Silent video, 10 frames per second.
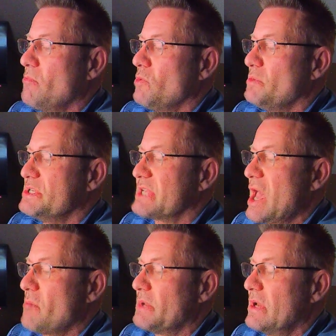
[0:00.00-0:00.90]
we'll be
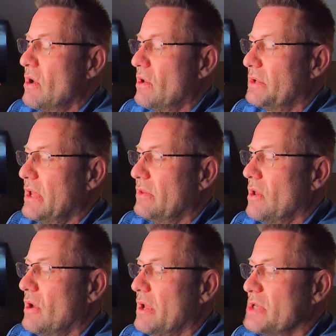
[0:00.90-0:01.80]
scalping all day
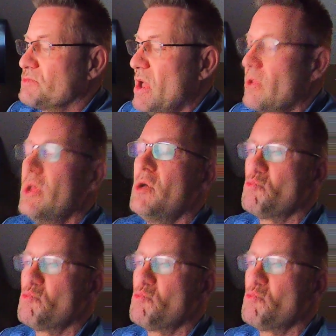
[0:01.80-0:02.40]
long as well,